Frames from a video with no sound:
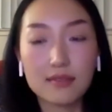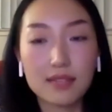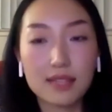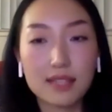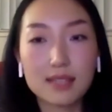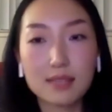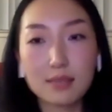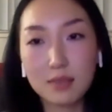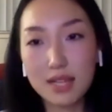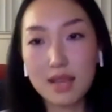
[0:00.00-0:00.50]

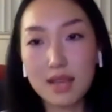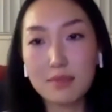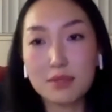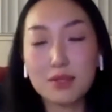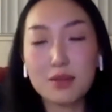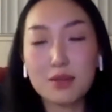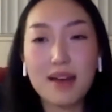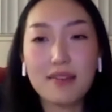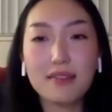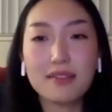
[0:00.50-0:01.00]
Like sometimes
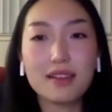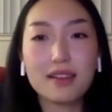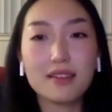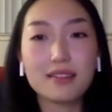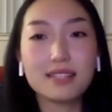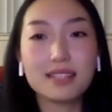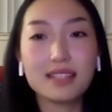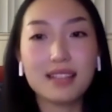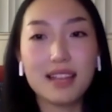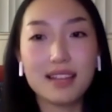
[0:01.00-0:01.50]
you have
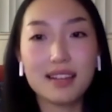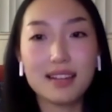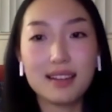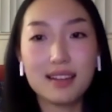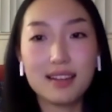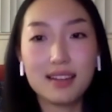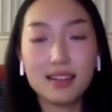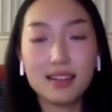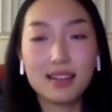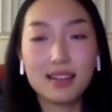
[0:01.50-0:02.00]
enough to like
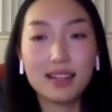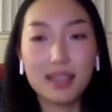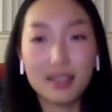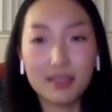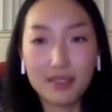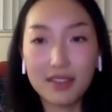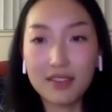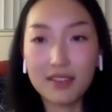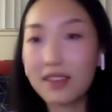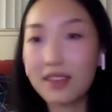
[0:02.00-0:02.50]

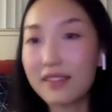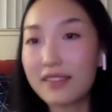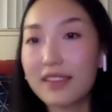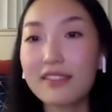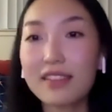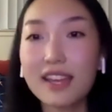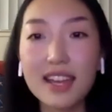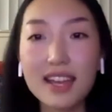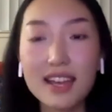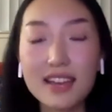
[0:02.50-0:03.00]
give, give, give,
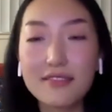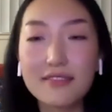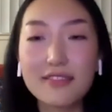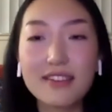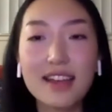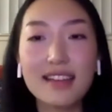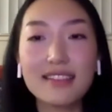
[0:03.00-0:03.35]
give, give.